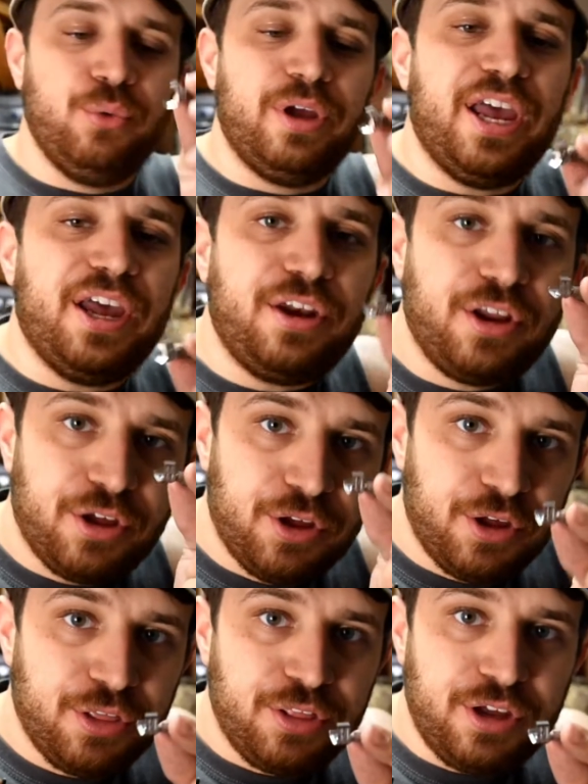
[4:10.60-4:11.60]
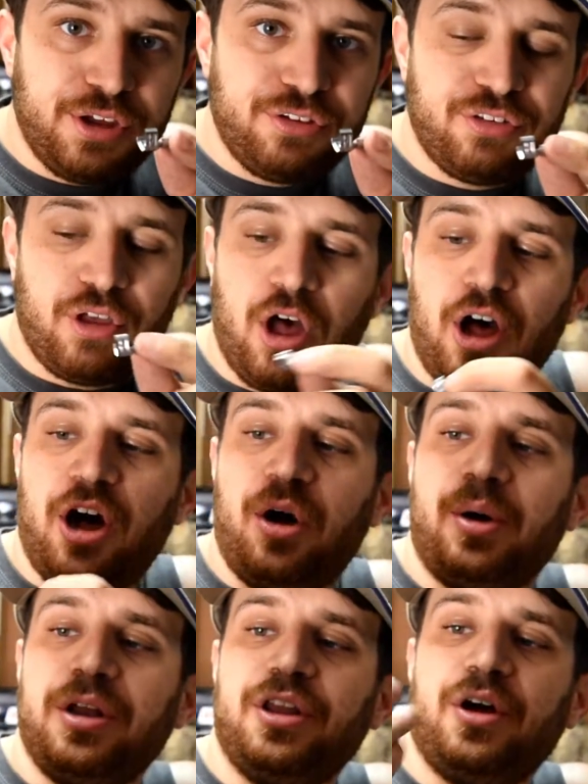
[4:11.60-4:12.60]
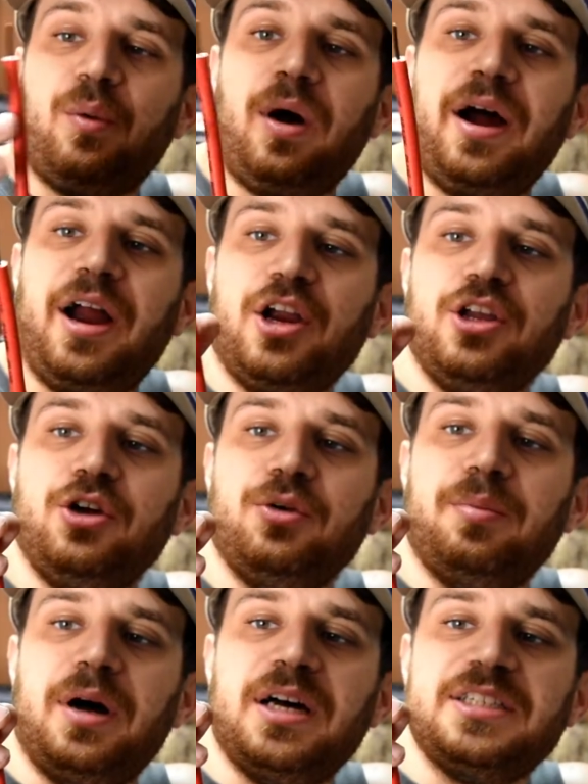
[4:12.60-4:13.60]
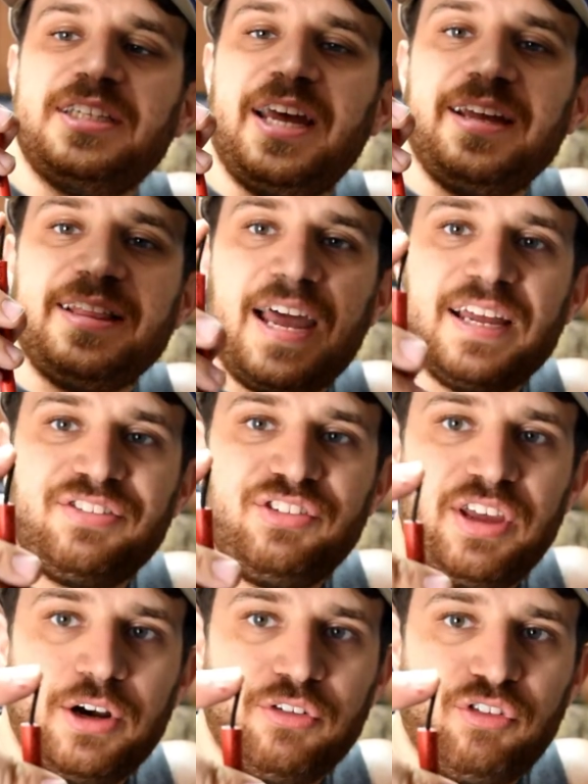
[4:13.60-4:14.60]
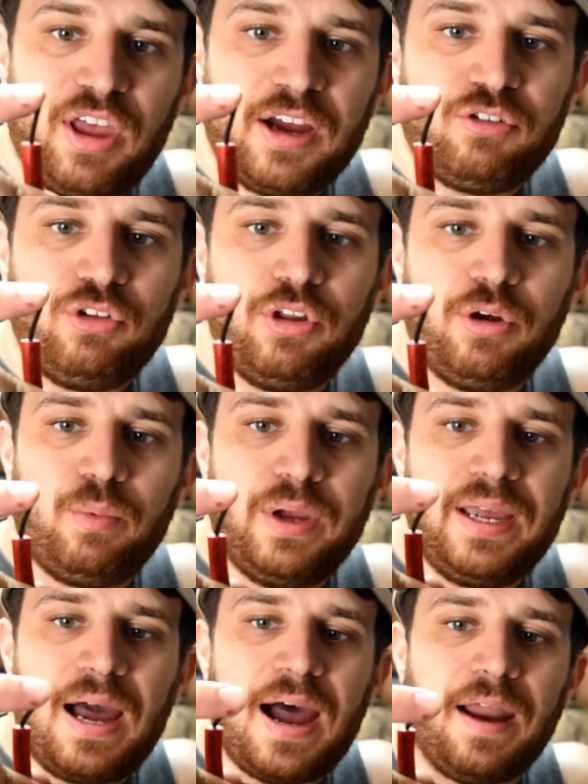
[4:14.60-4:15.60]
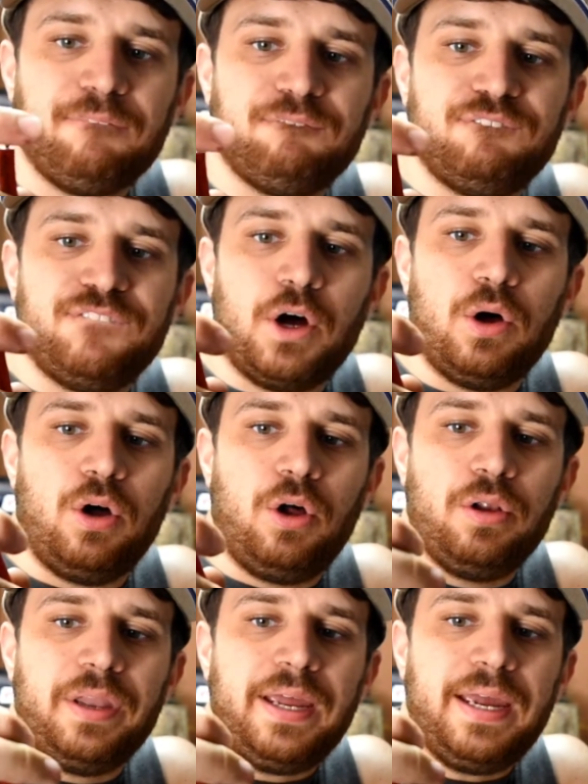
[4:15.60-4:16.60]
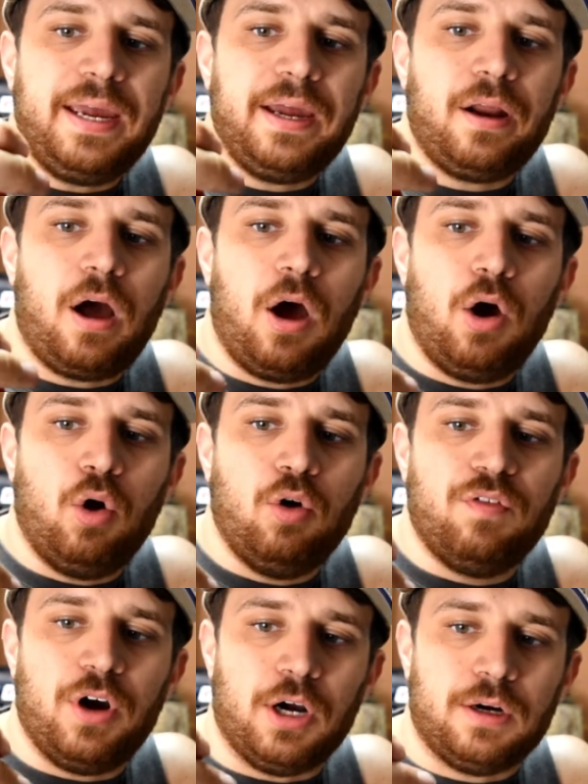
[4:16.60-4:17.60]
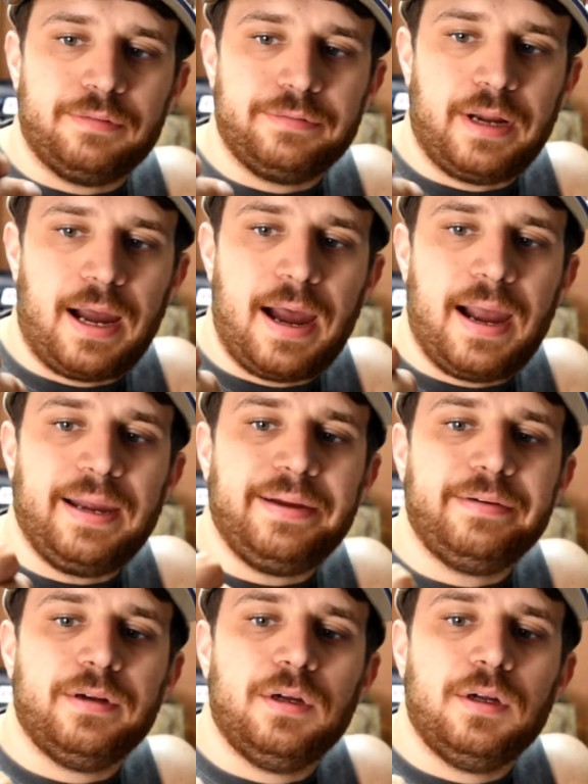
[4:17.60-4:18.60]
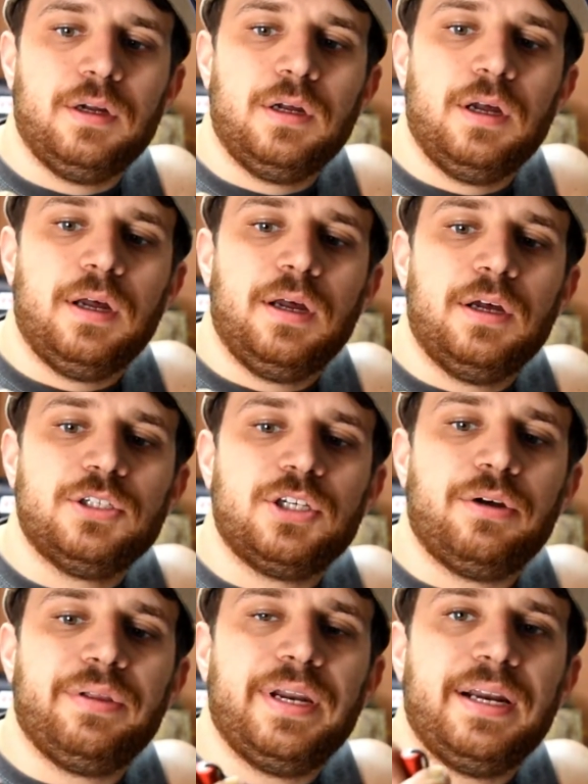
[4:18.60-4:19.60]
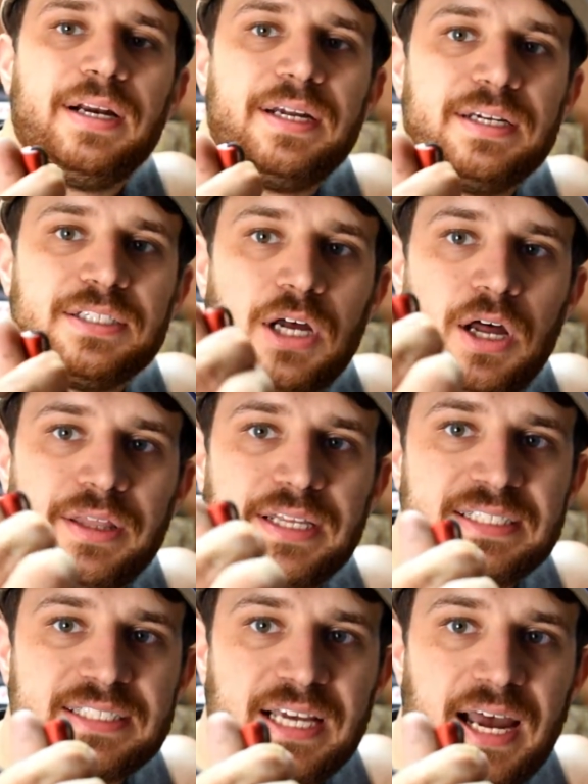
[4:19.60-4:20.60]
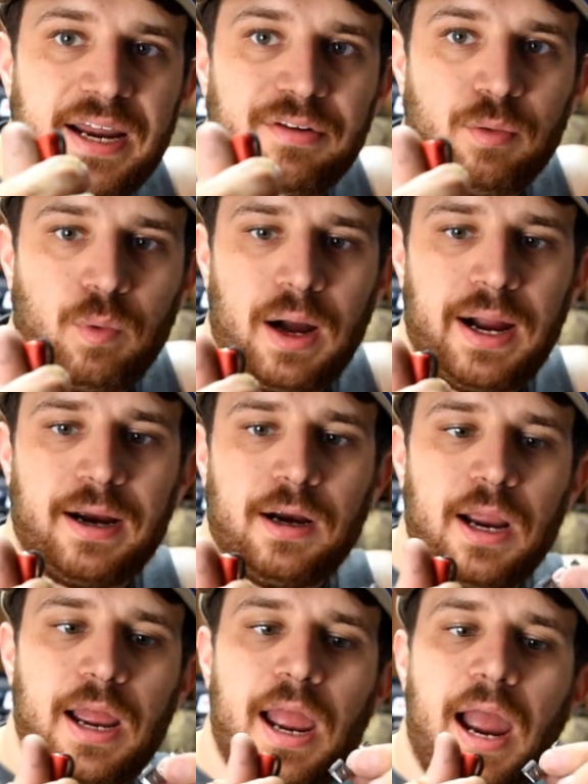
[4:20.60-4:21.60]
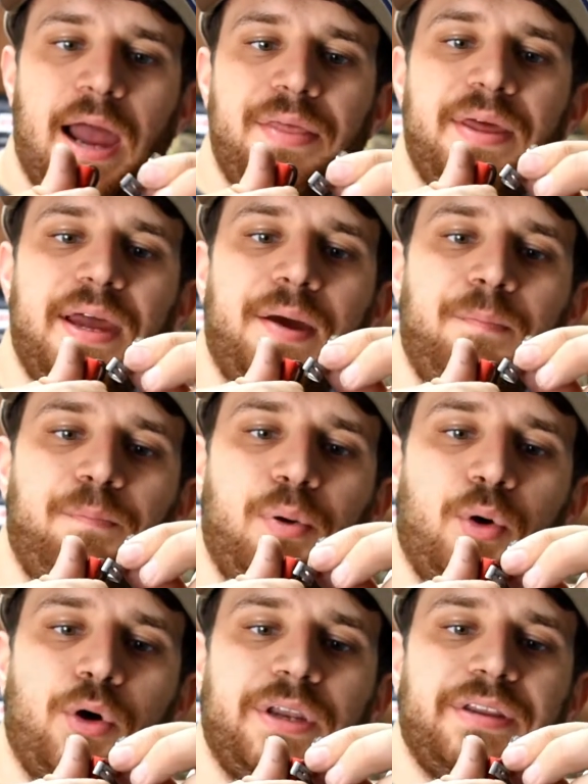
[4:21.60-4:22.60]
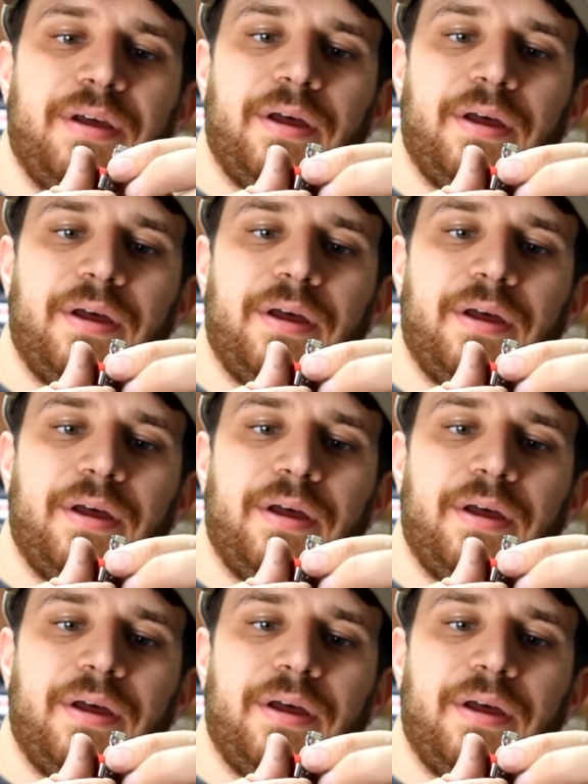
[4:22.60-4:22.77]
get this on the wire, you must take that center section that we got, fold it over, alright, so that it is on the side of the wire, and then put